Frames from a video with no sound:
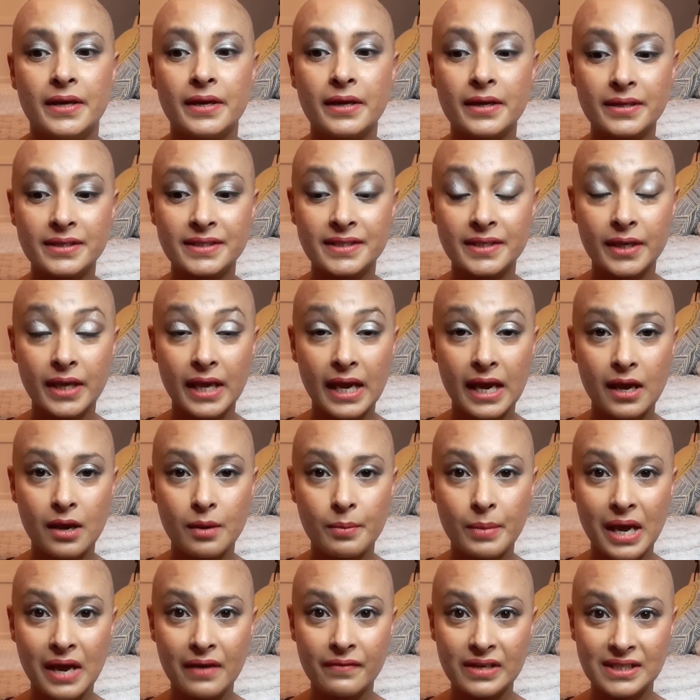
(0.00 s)
So yeah, I'm
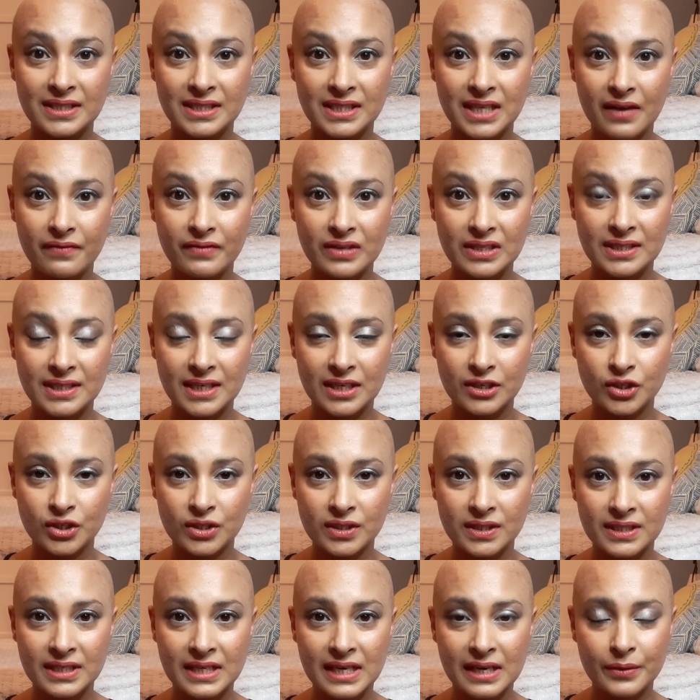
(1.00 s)
having 7
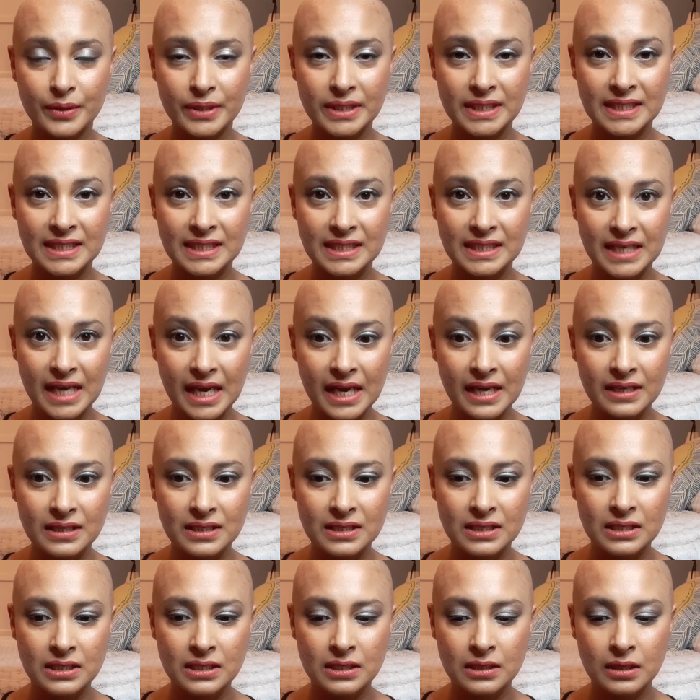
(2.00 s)
sessions now instead.
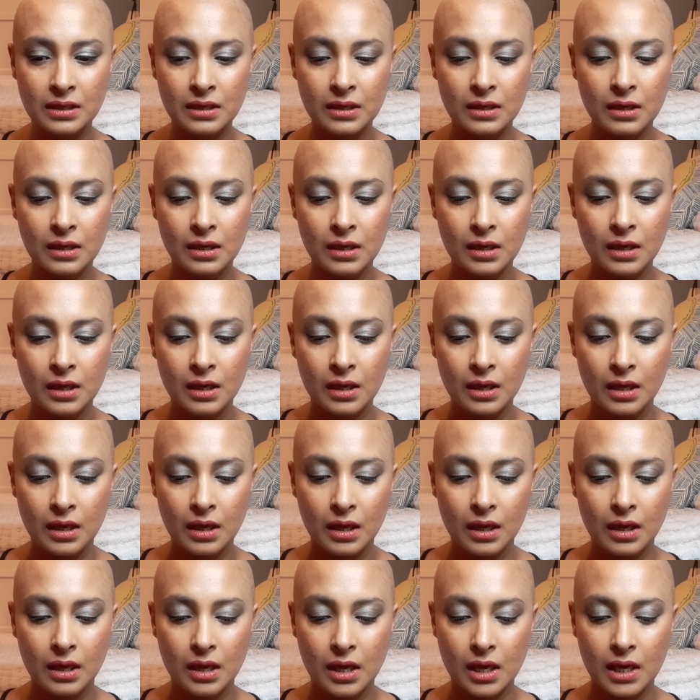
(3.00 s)

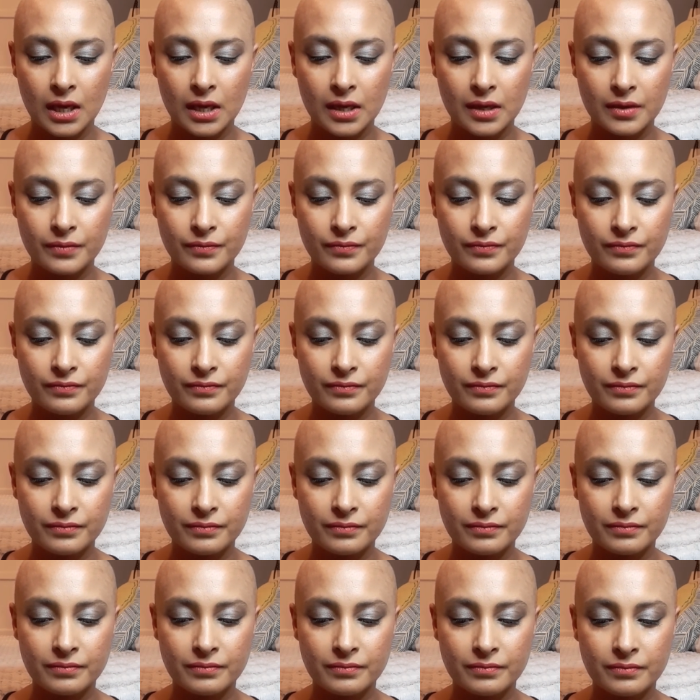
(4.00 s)
I'm
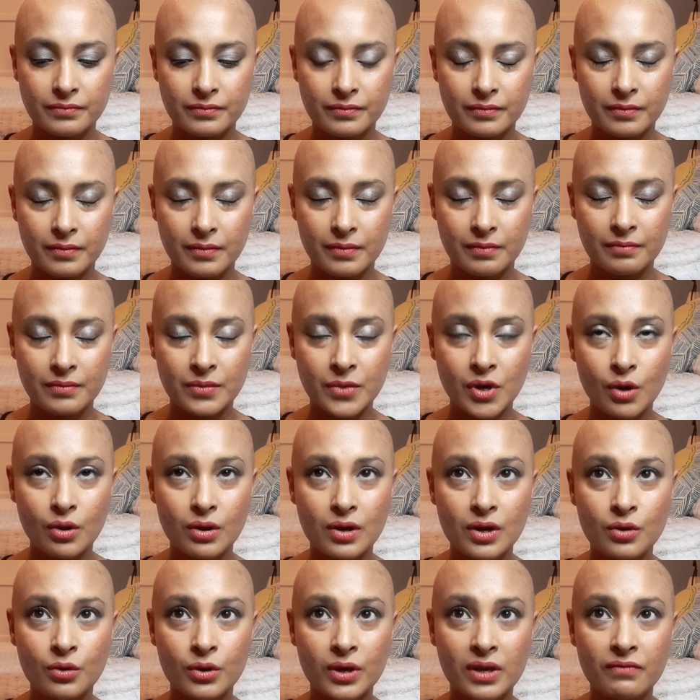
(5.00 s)
not
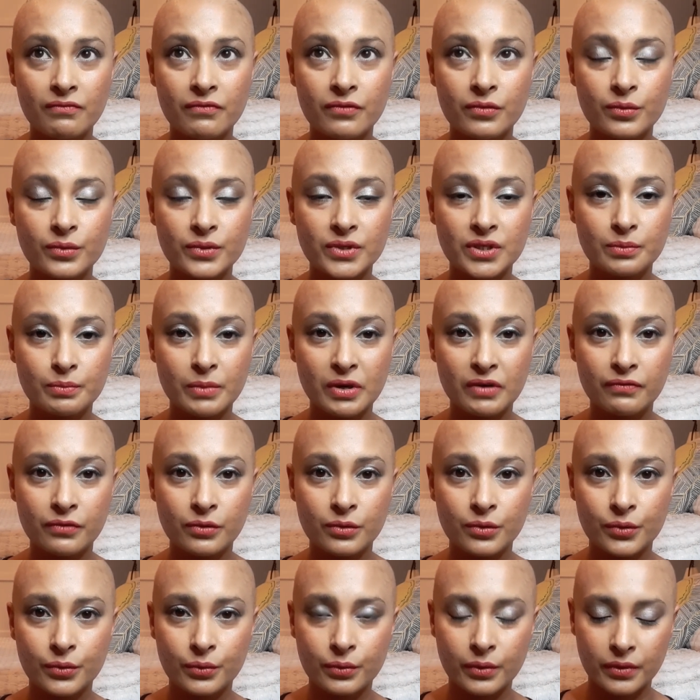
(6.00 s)
looking forward to my
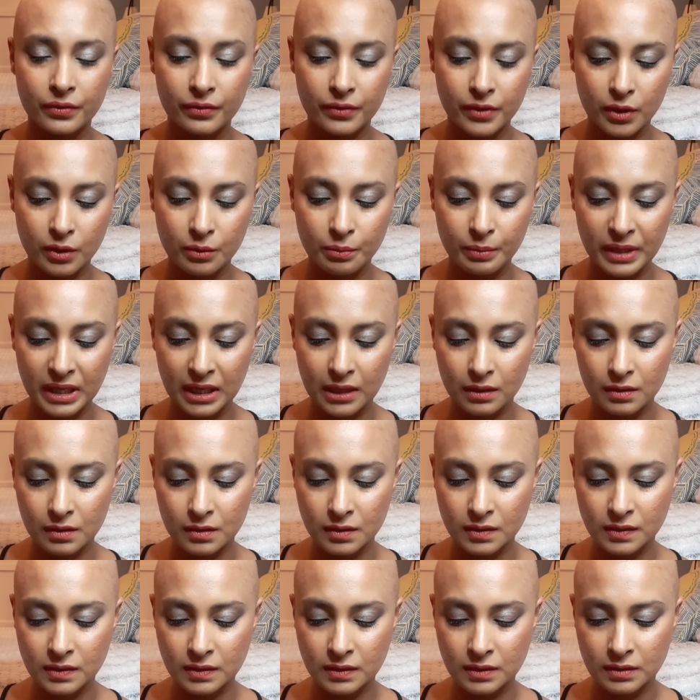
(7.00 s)
4th one though,
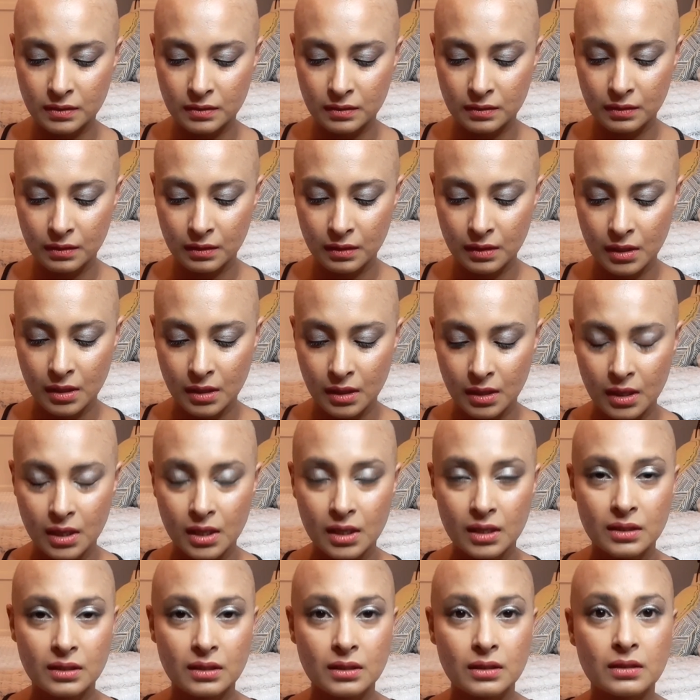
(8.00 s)
because
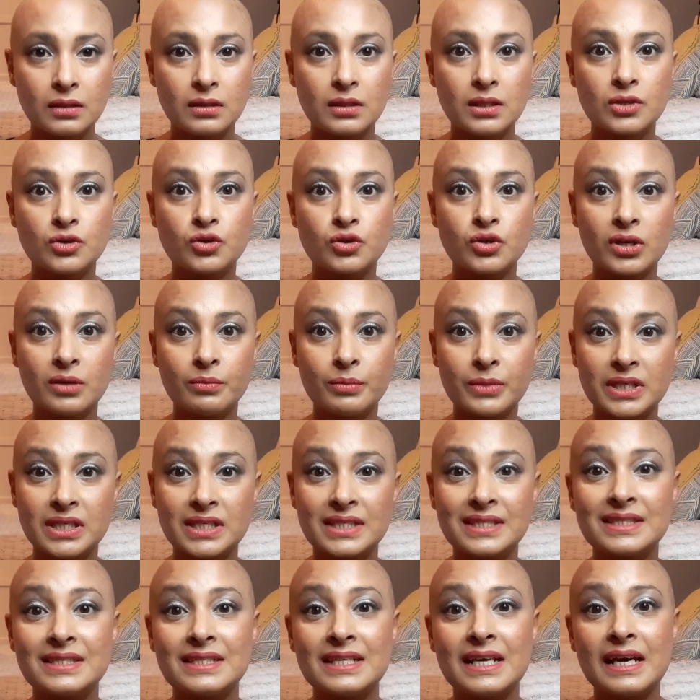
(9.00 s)
the treatment
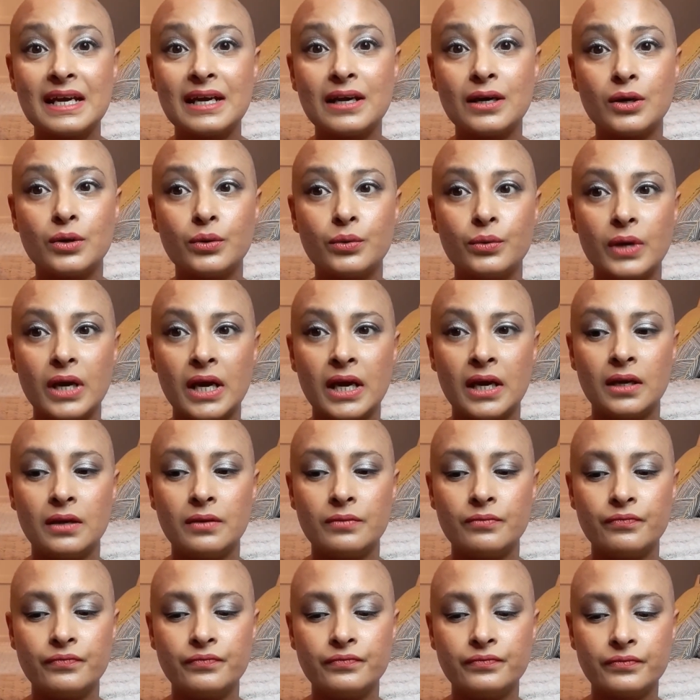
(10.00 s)
is now,
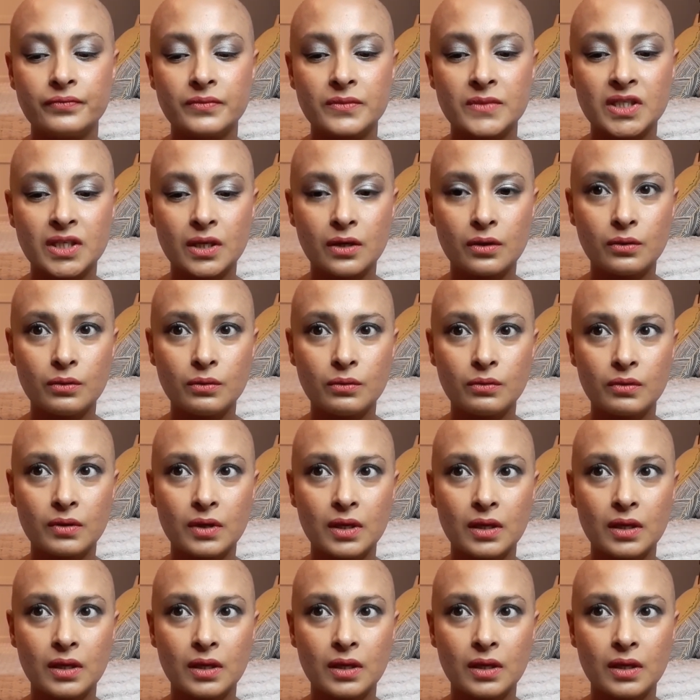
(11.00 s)
so